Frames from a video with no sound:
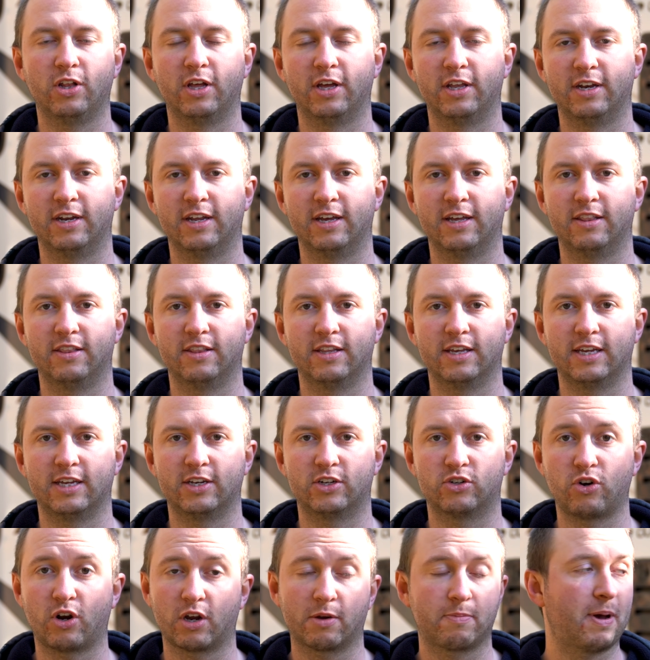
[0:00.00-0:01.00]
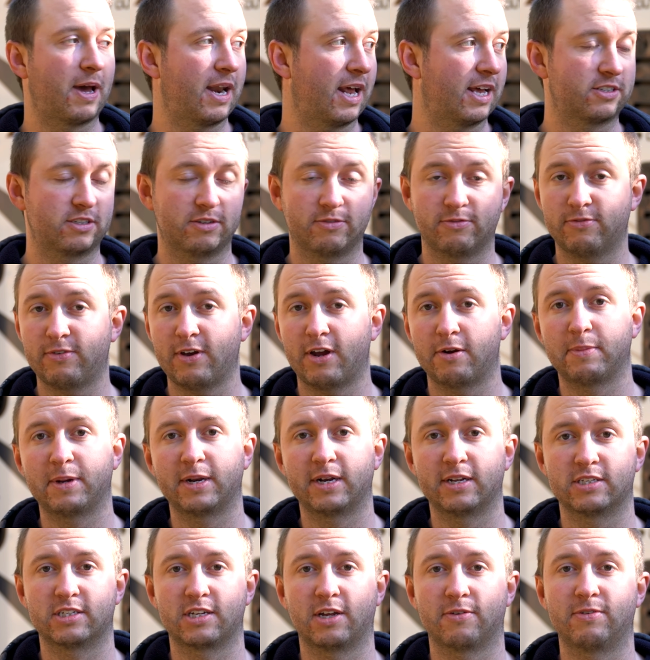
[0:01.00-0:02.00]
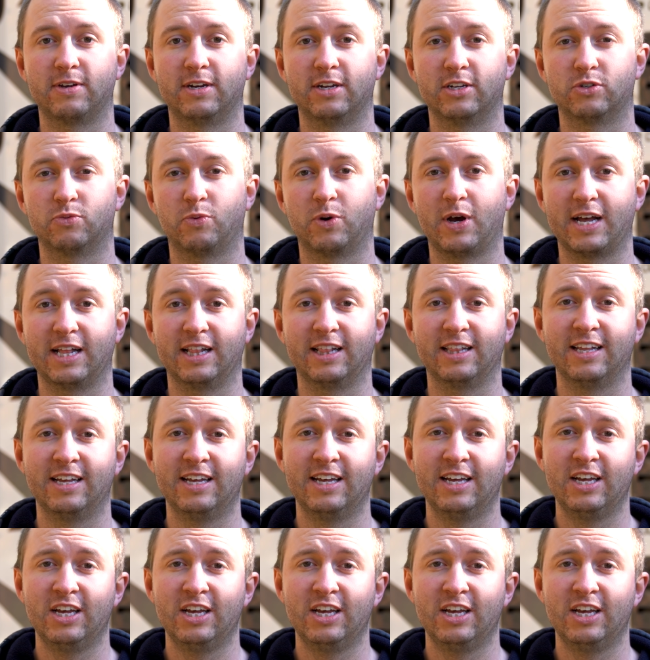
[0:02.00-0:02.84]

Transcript: and the truck bed has a fair amount of stuff in as well.